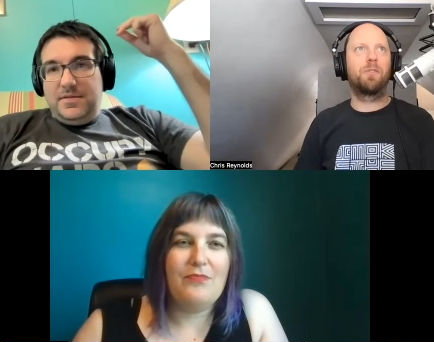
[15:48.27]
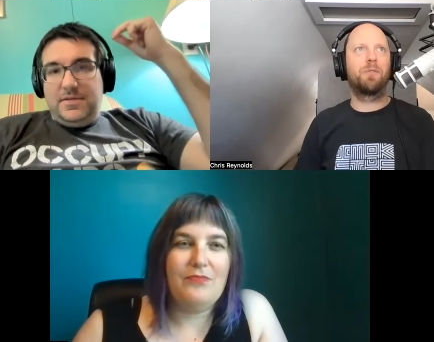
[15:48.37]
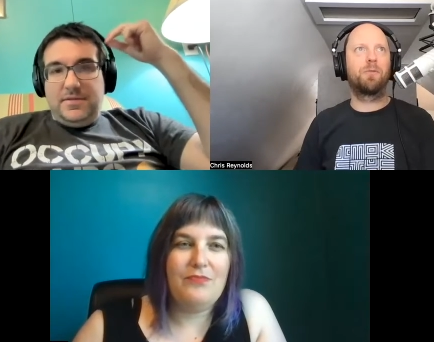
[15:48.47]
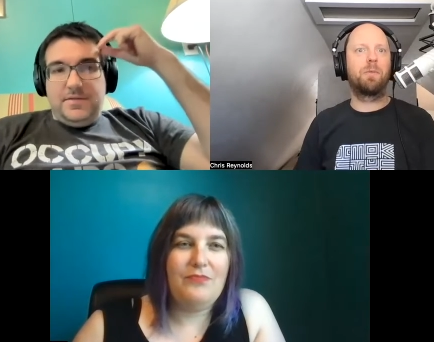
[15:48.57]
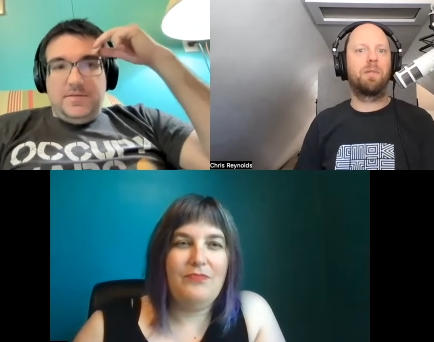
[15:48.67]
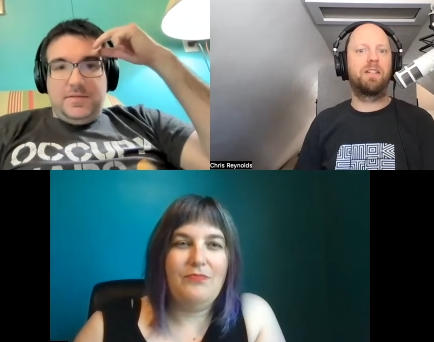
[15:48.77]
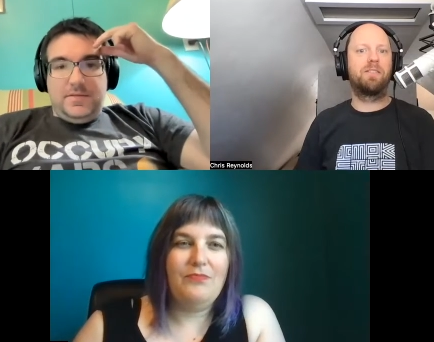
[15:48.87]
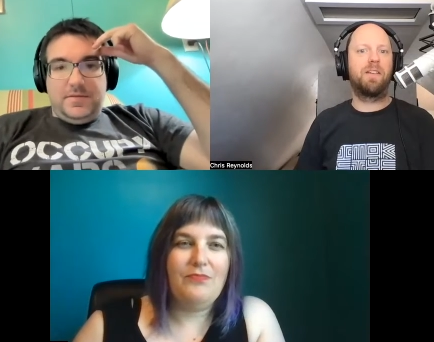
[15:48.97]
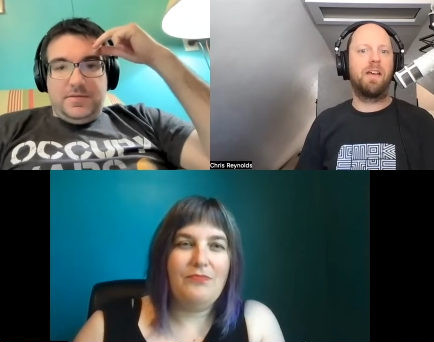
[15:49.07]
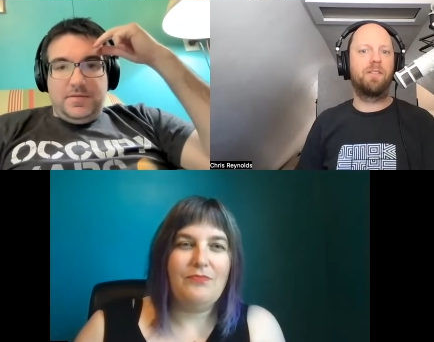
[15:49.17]
Speaker 1: three minutes of
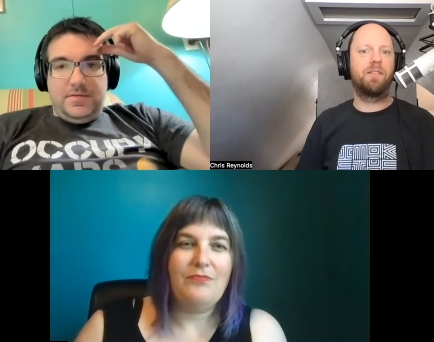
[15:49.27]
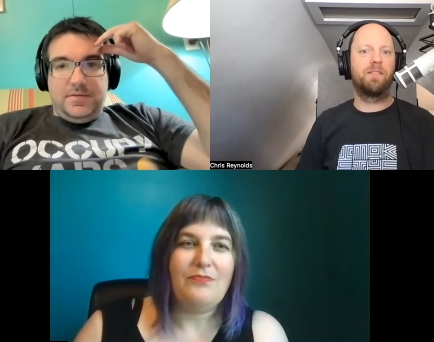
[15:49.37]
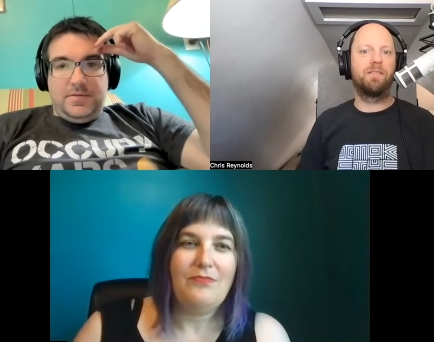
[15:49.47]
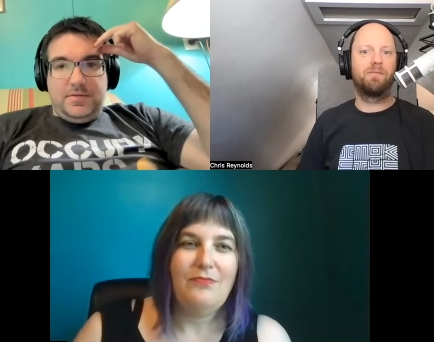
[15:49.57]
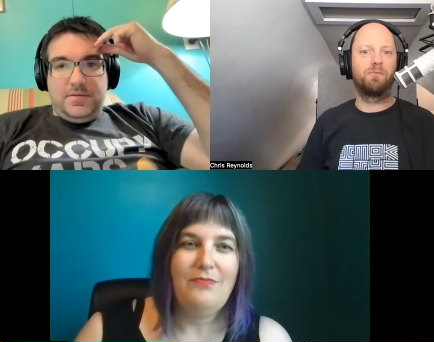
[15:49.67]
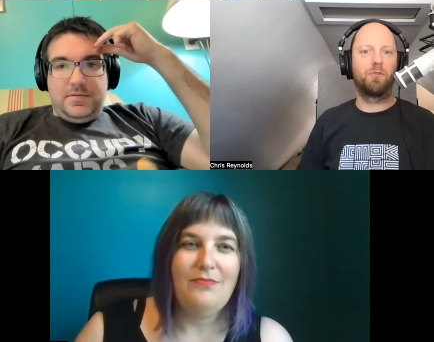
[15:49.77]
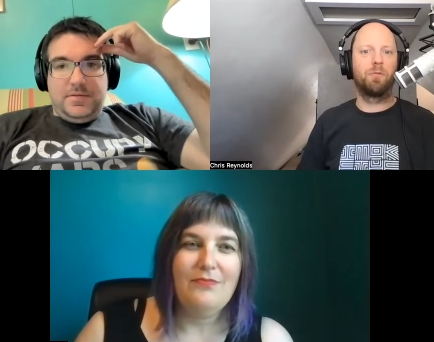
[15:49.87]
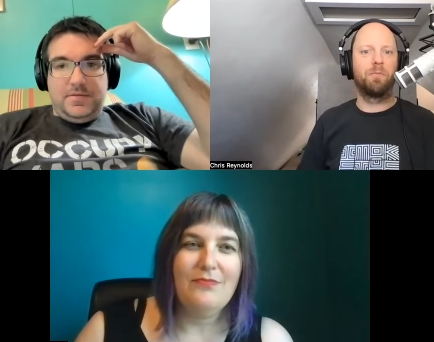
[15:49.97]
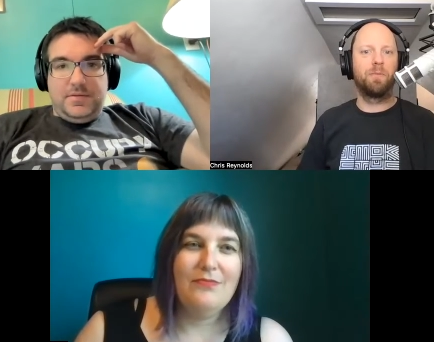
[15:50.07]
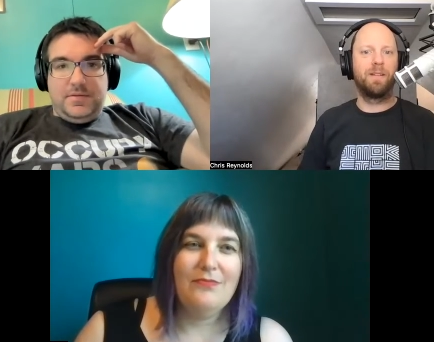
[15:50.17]
heaven
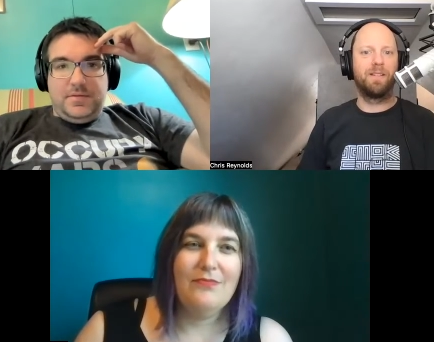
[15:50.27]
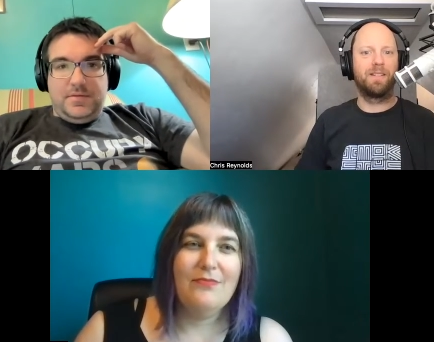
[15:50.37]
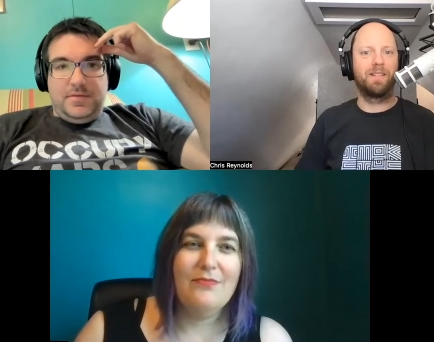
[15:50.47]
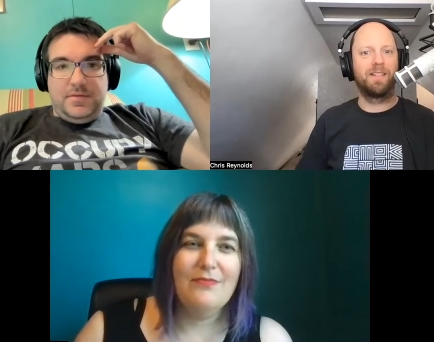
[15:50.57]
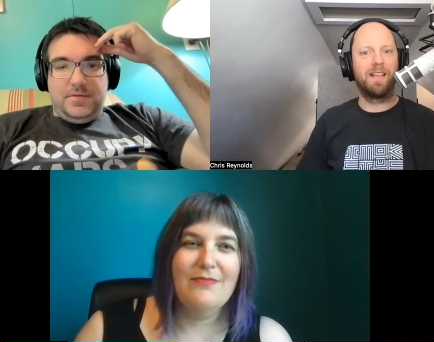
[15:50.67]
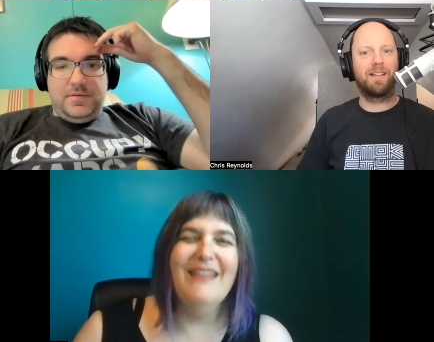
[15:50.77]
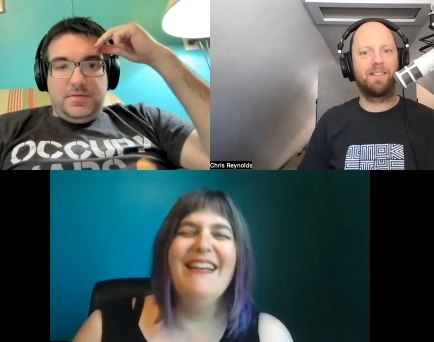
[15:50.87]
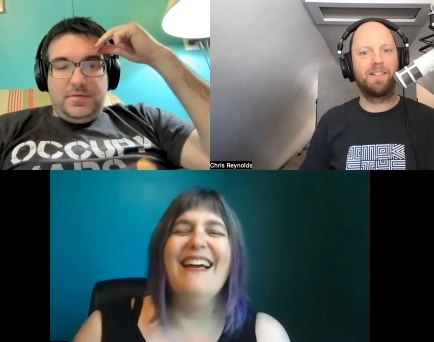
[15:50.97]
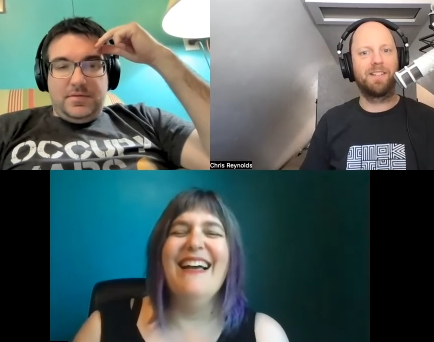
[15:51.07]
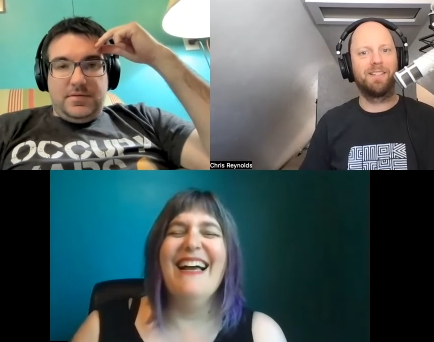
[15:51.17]
room is is that
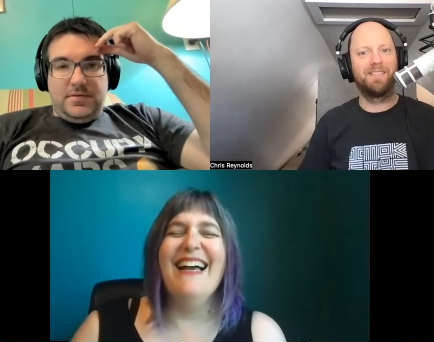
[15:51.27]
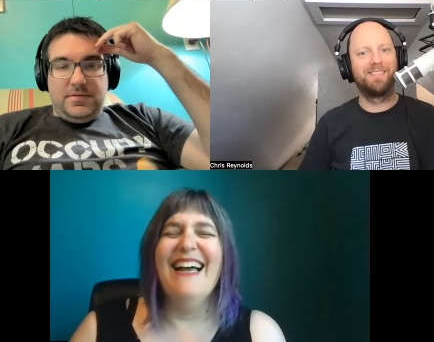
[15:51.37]
closet